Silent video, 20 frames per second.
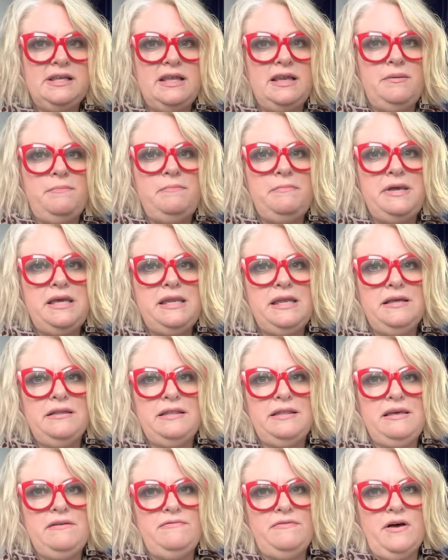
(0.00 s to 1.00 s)

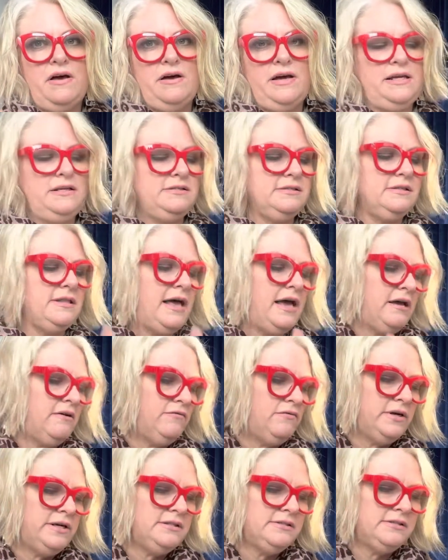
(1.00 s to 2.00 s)
immediately find, like
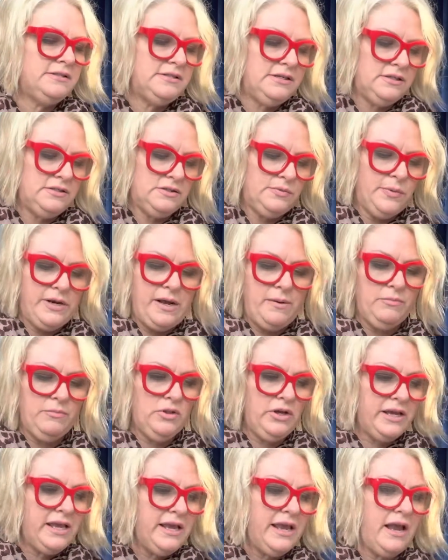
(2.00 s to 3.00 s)
for instance, what I'm
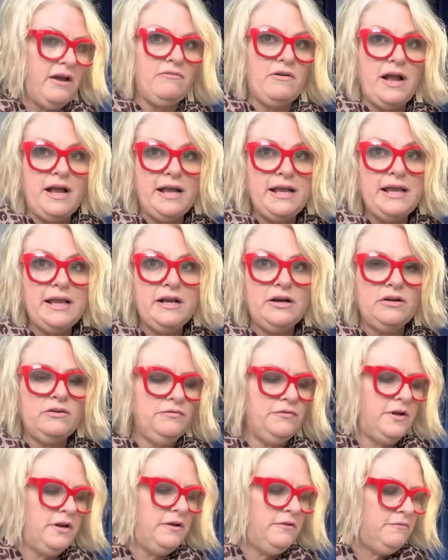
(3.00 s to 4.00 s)
looking at right here in
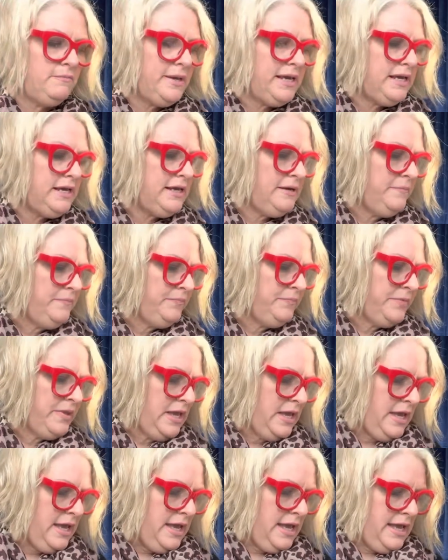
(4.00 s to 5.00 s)
front of me
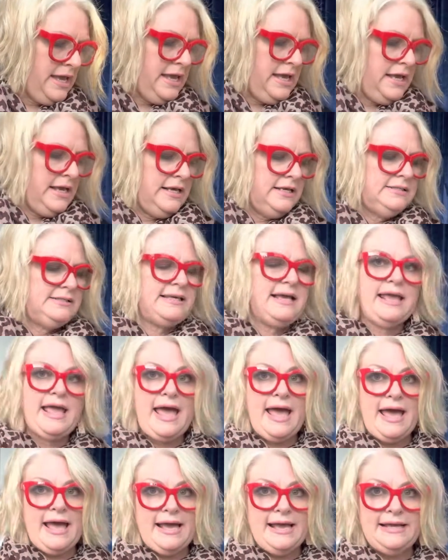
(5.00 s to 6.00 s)
is a
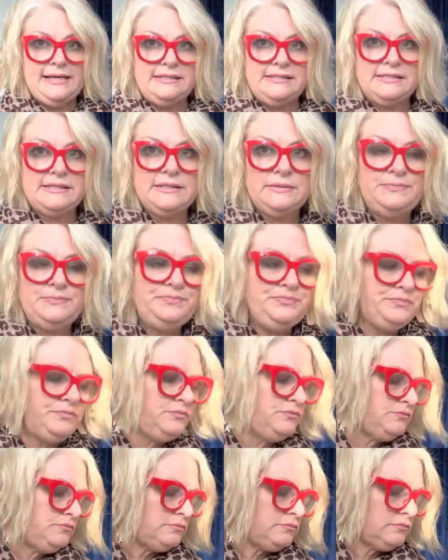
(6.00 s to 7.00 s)
case,
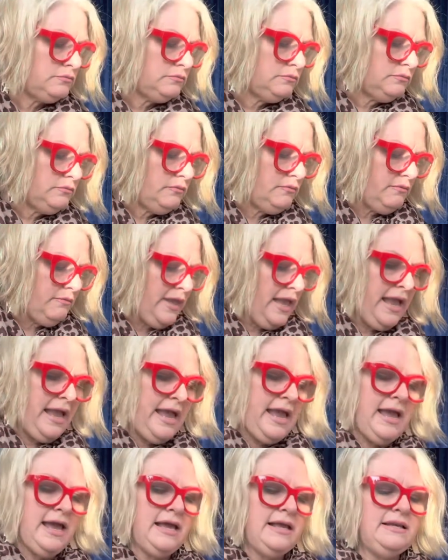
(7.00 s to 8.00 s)

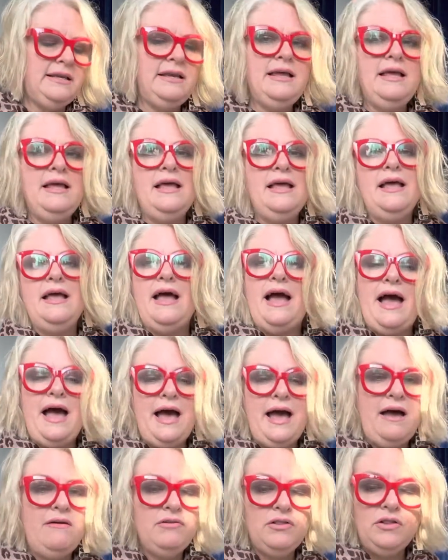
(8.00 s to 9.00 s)
and
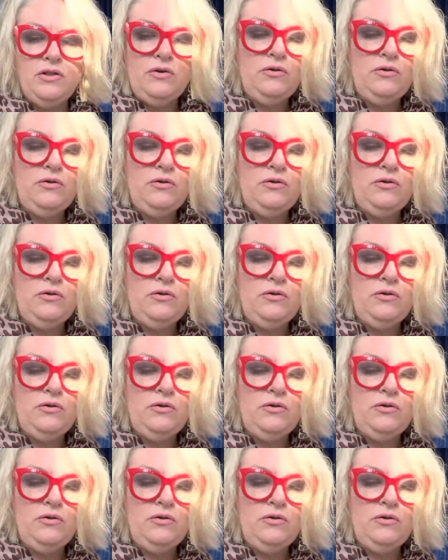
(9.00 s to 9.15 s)
I have a little